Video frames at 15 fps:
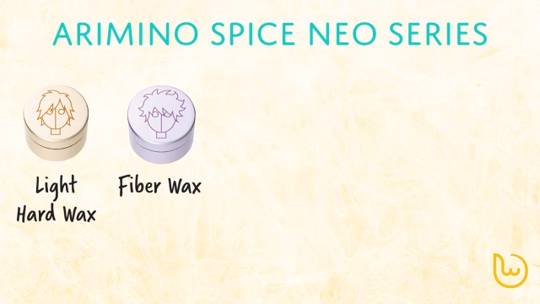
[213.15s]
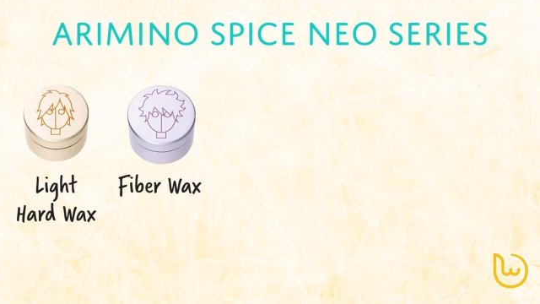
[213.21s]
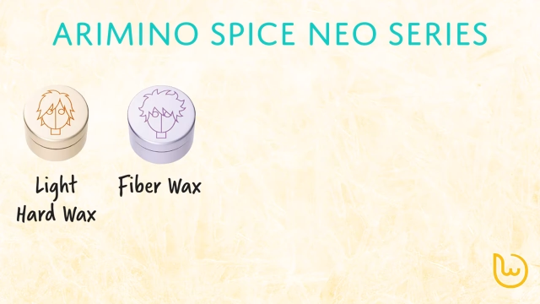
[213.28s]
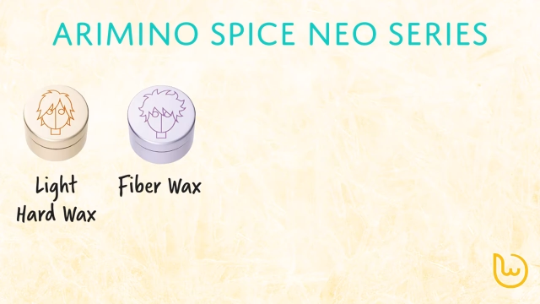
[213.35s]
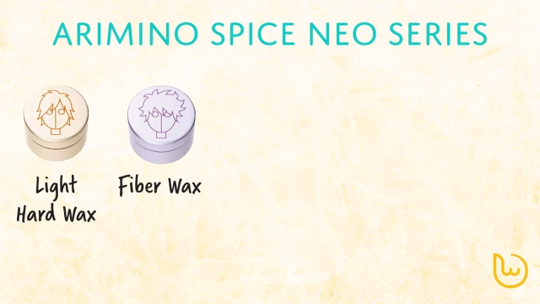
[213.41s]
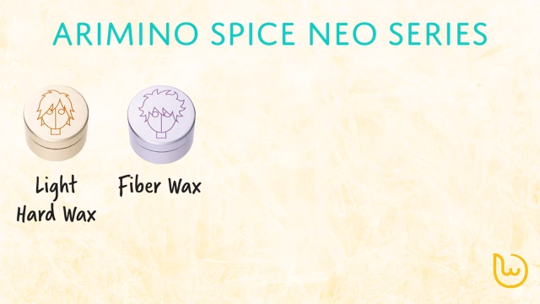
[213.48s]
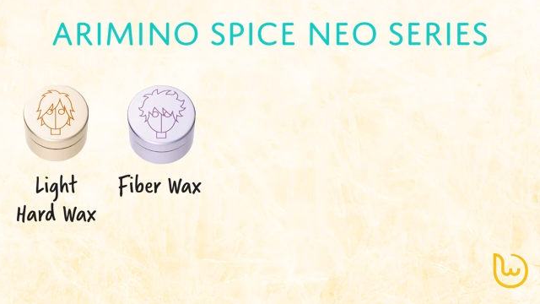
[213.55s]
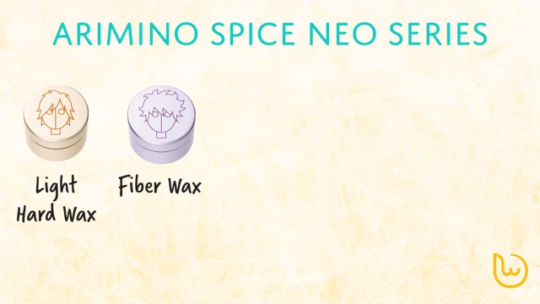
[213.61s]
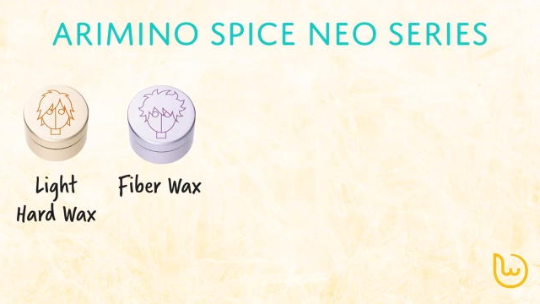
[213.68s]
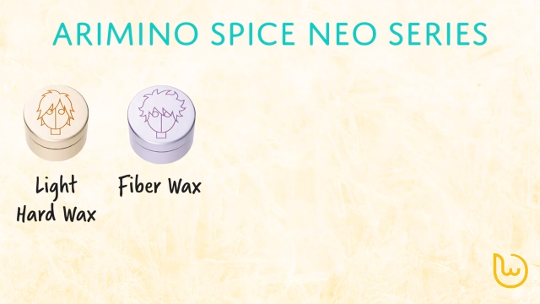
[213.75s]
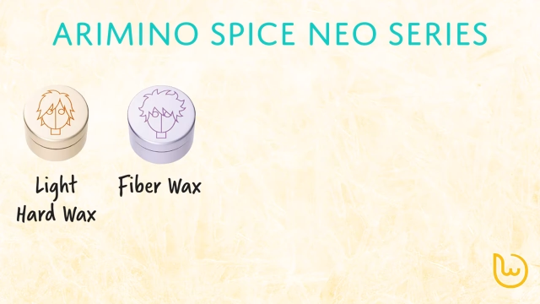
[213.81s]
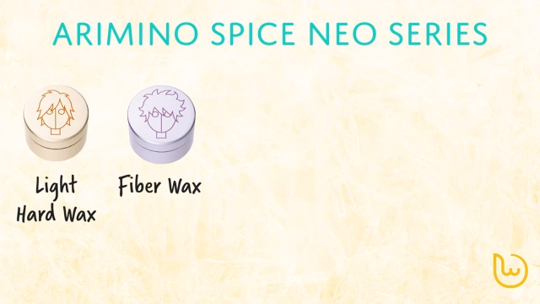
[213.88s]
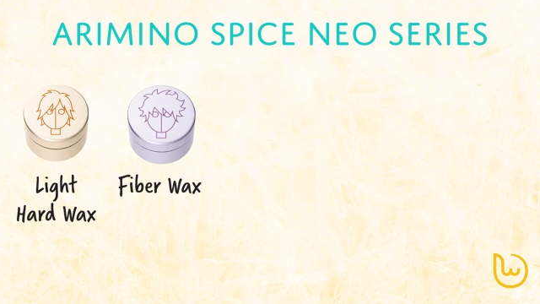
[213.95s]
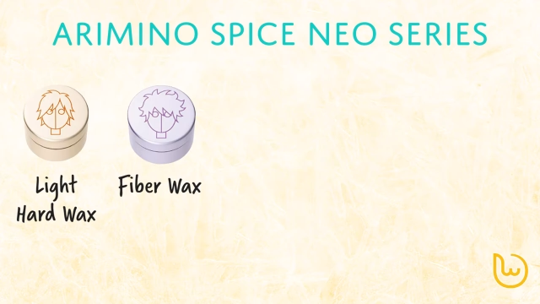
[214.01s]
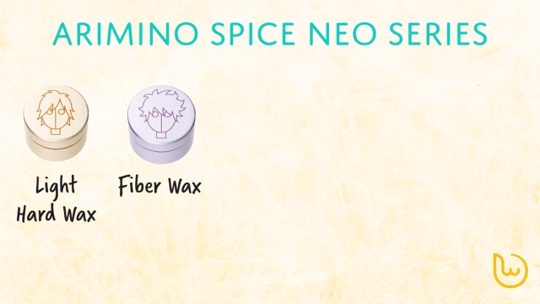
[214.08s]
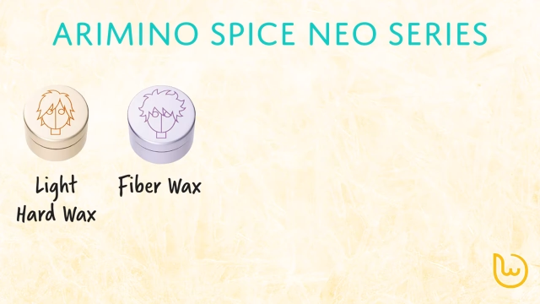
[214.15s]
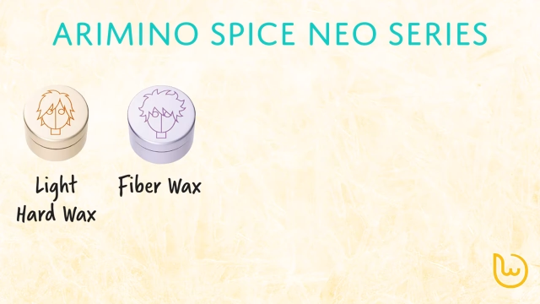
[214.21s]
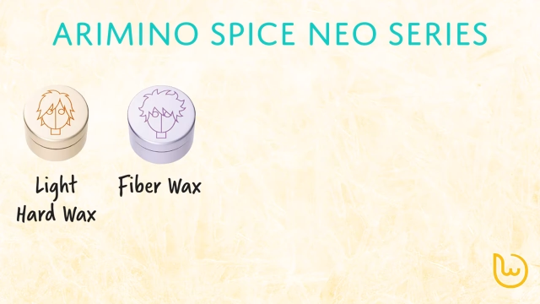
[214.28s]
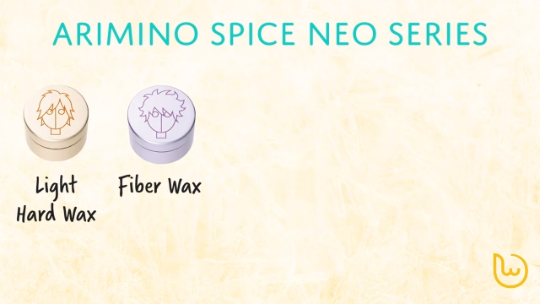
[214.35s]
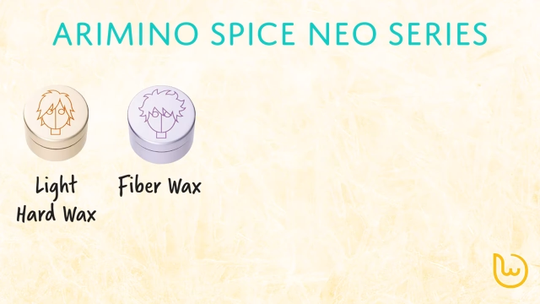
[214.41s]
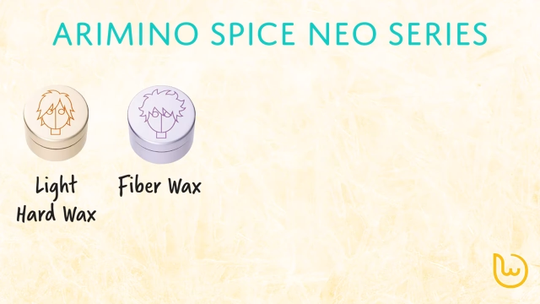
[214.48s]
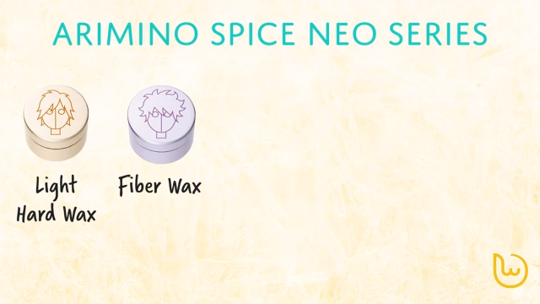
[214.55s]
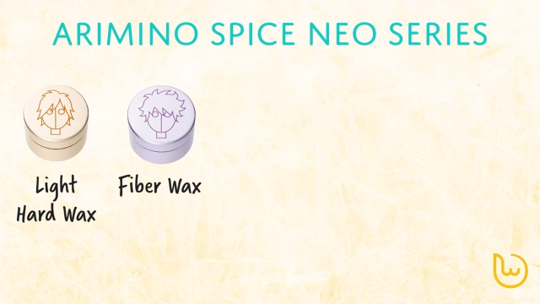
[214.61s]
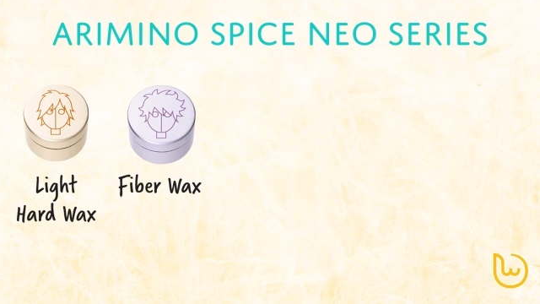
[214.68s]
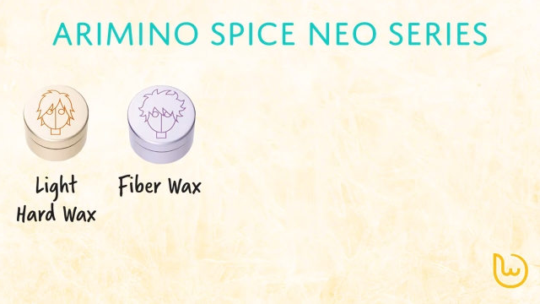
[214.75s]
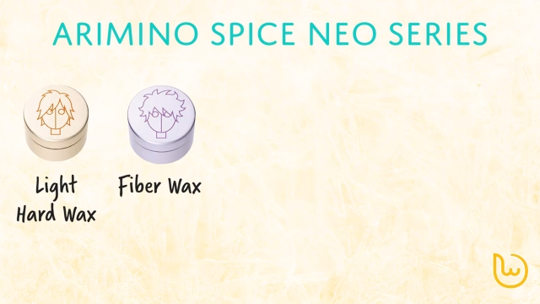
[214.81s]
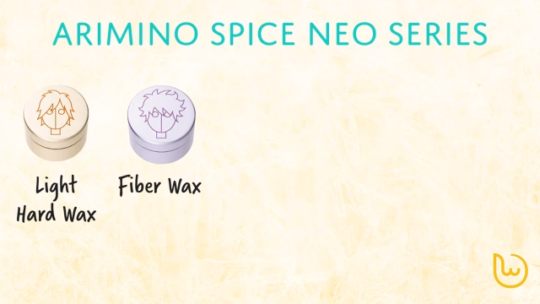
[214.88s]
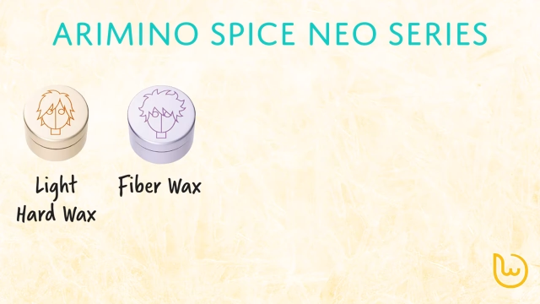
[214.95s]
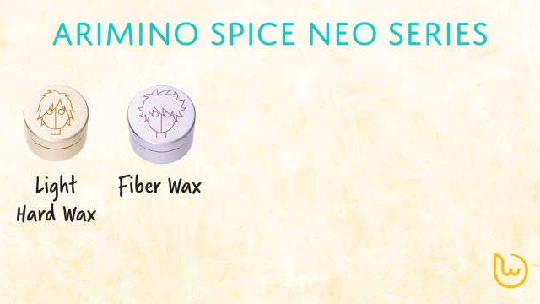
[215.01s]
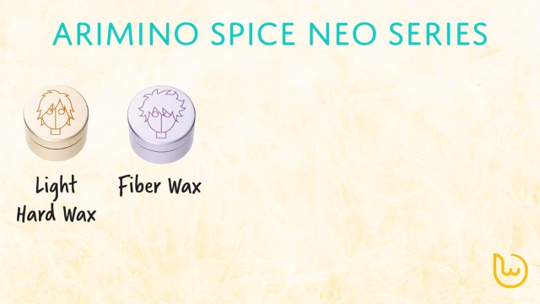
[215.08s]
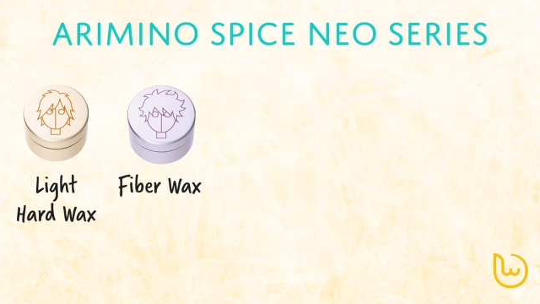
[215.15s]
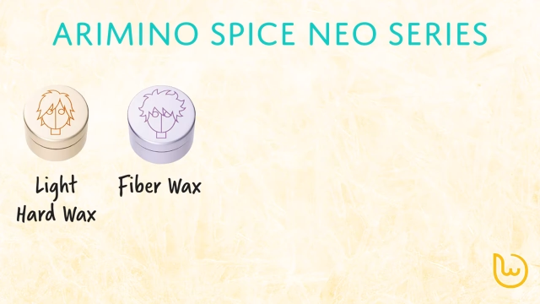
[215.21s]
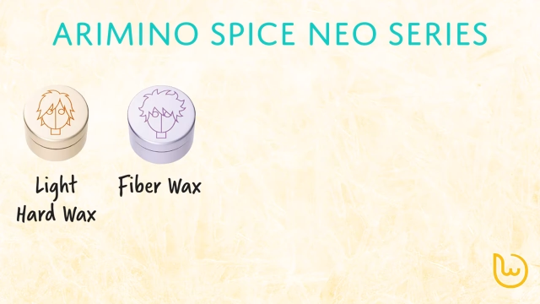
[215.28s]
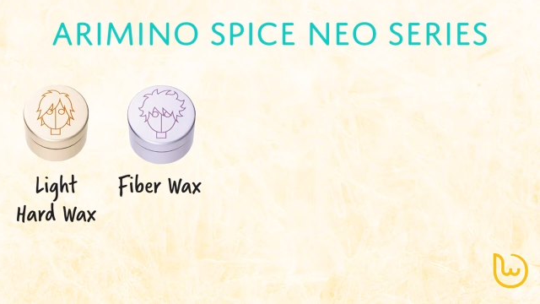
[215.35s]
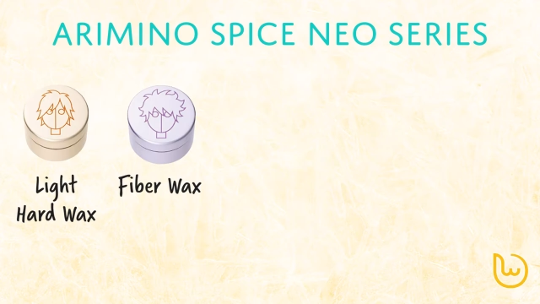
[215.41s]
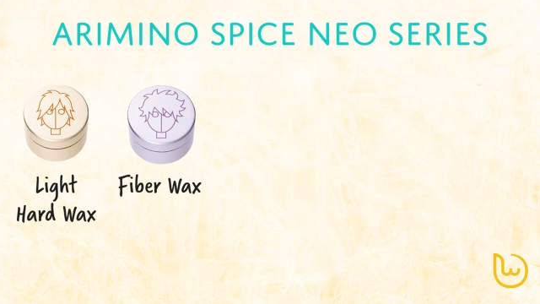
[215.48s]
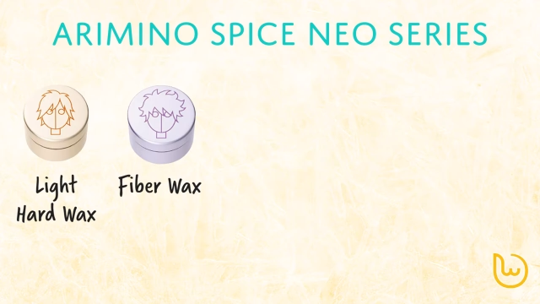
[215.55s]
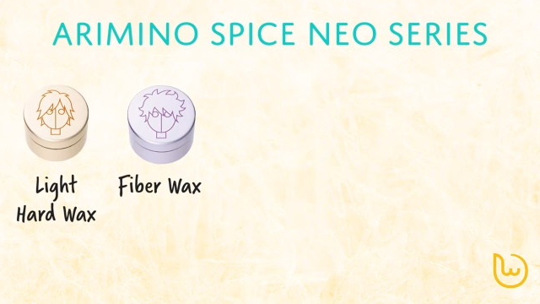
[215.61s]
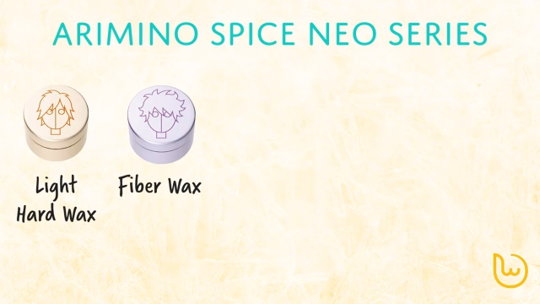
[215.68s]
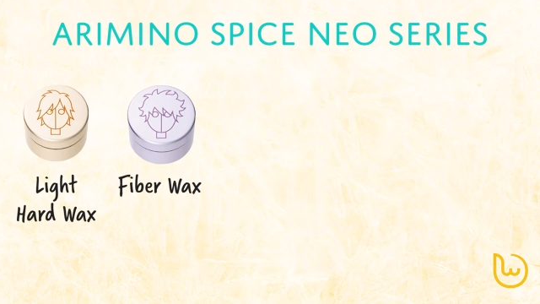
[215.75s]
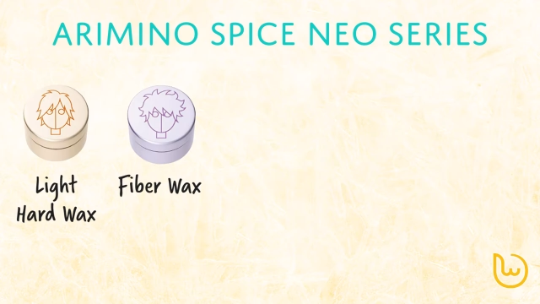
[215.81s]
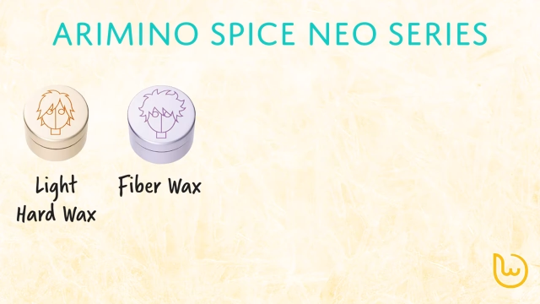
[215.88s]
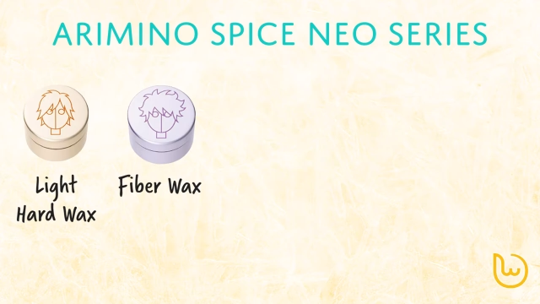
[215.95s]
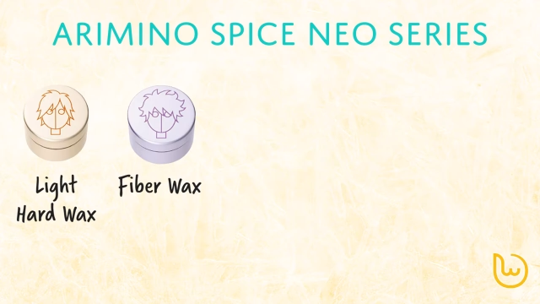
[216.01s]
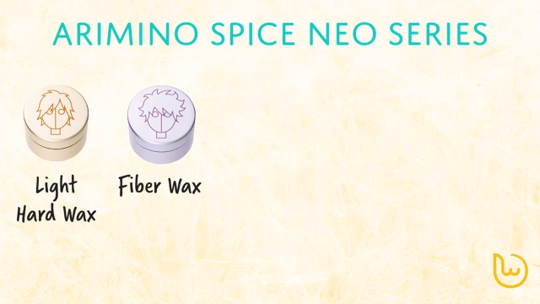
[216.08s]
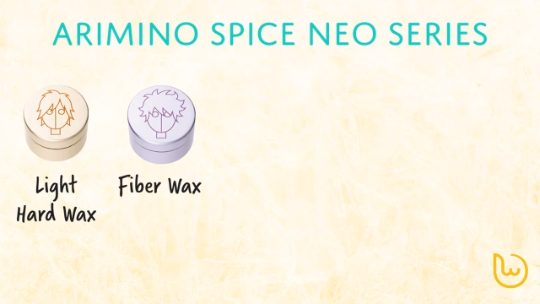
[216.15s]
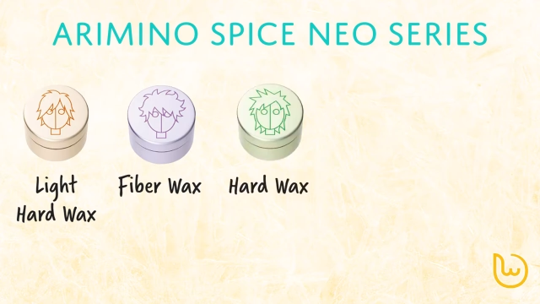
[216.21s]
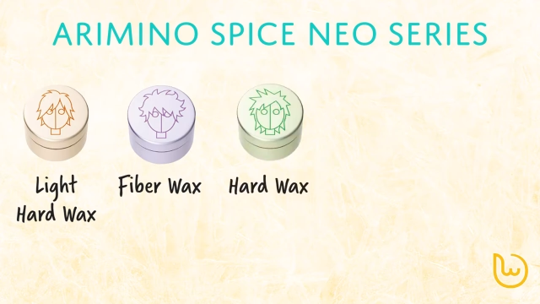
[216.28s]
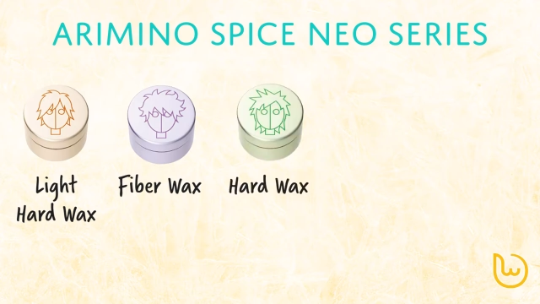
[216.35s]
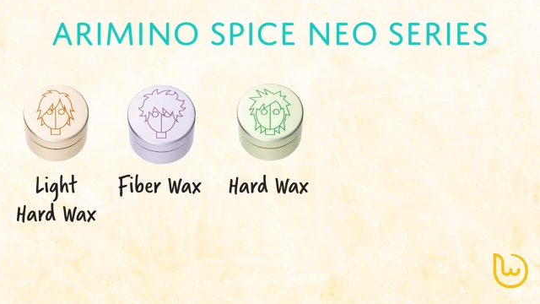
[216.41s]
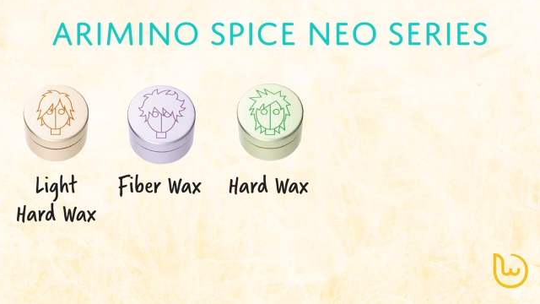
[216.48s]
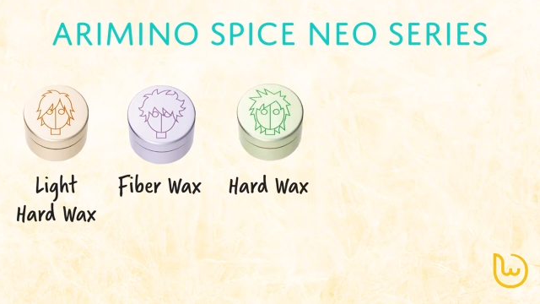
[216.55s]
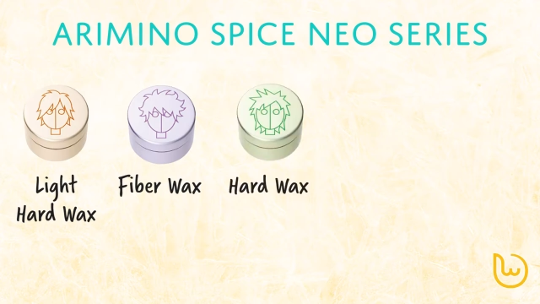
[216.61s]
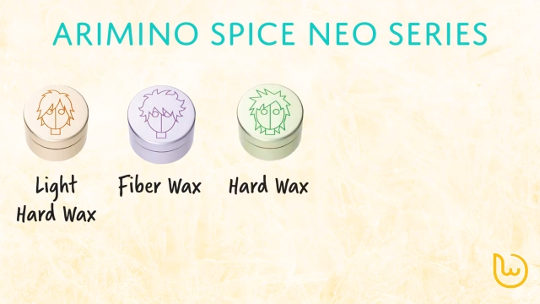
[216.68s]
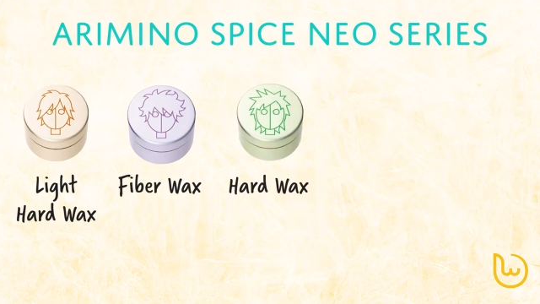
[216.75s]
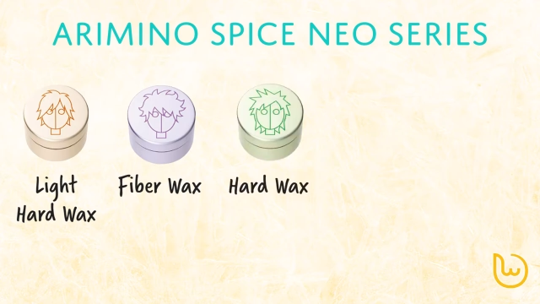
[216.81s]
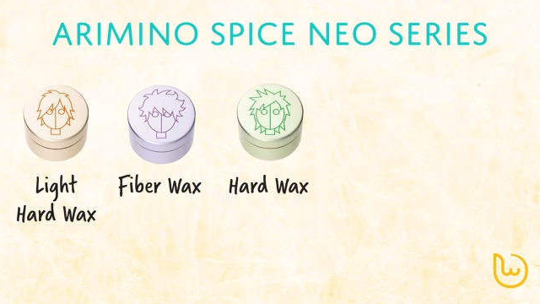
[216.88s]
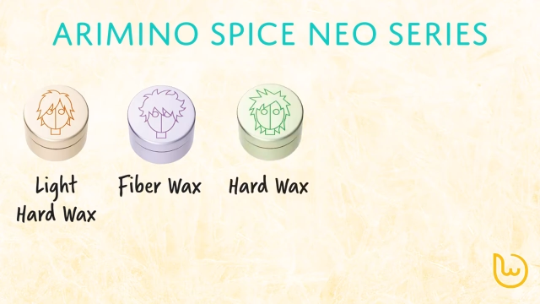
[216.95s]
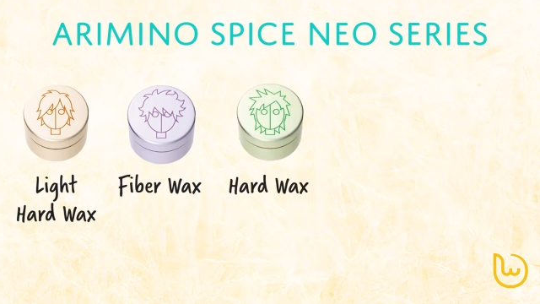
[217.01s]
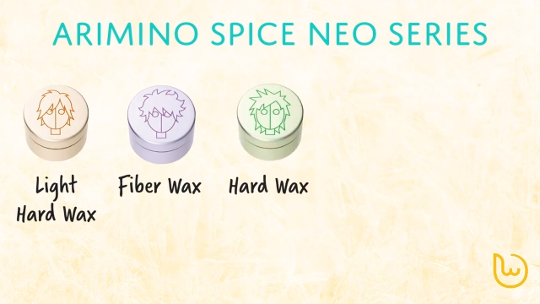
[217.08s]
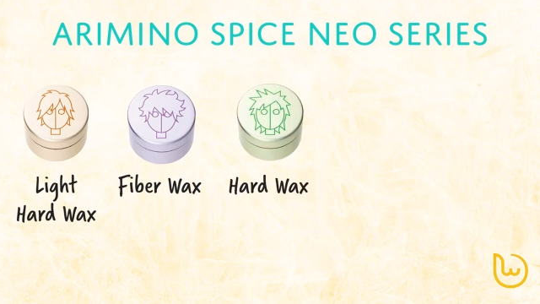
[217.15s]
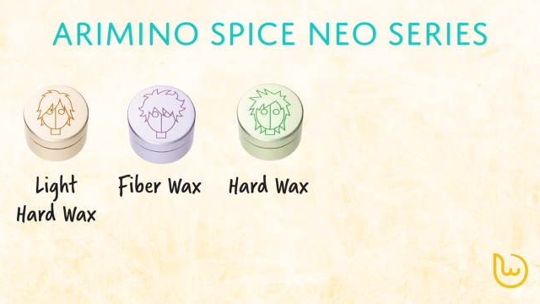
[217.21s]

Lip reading: No face is visible, so there are no lips to read.